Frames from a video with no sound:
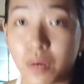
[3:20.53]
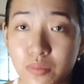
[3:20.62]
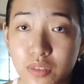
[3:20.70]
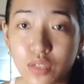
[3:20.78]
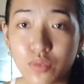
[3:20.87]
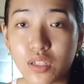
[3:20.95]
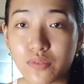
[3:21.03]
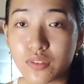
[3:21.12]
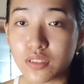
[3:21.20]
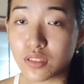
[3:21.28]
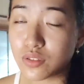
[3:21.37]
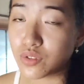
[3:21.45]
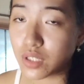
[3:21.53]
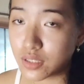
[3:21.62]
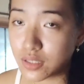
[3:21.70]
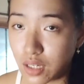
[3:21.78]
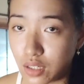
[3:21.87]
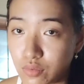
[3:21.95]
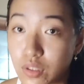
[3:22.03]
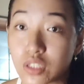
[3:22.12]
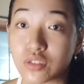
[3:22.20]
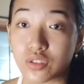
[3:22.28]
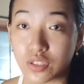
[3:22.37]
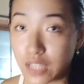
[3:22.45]
mom said whenever this dries out, we
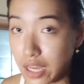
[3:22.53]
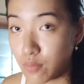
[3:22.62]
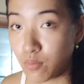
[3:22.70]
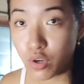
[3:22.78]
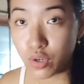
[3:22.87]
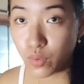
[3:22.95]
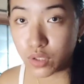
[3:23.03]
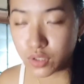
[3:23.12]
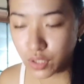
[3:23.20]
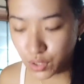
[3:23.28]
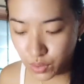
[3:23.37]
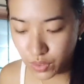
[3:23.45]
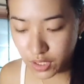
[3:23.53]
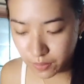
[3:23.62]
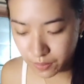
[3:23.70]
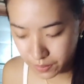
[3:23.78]
can just add more water to it.